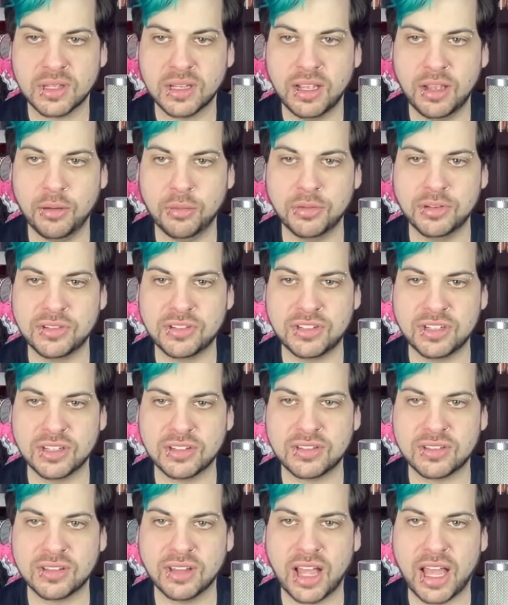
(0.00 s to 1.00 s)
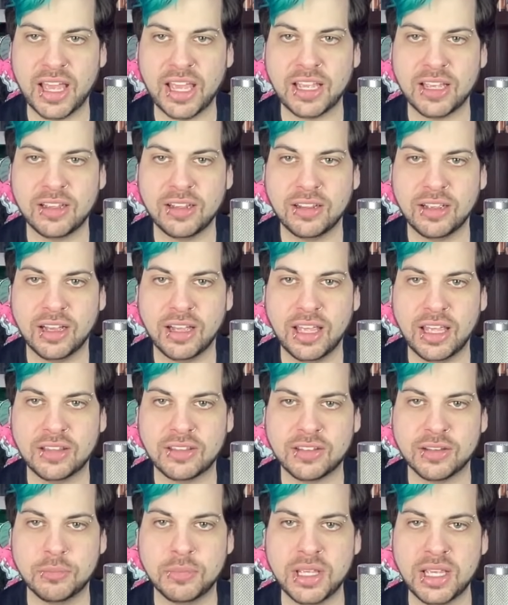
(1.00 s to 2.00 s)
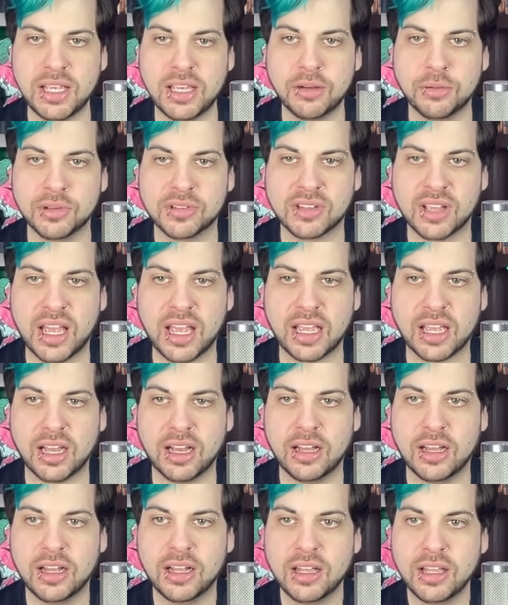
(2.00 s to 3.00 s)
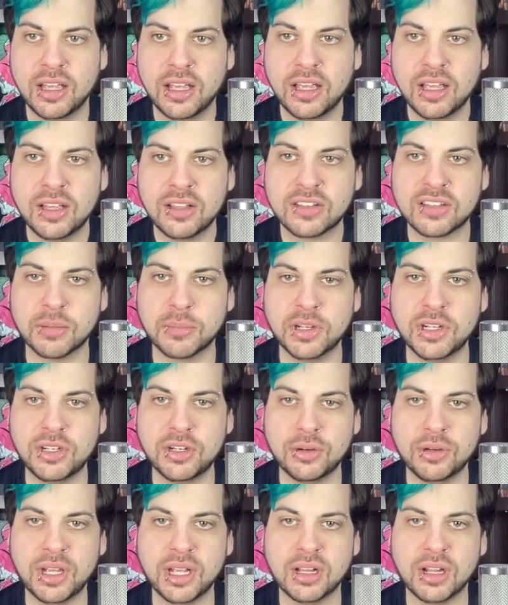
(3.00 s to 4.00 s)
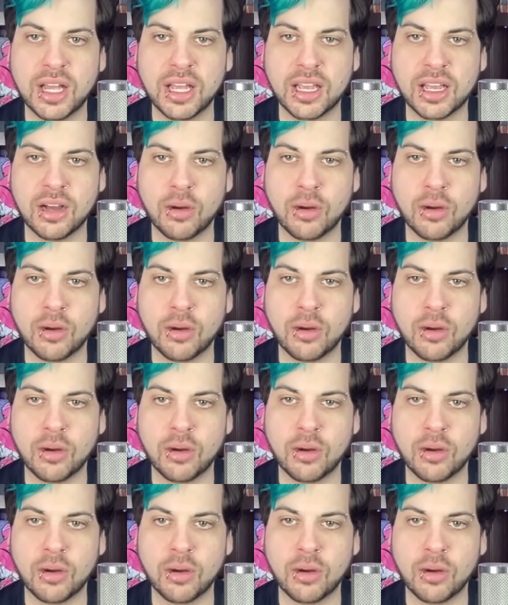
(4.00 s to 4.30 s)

was just like, to me, it was like someone doing like a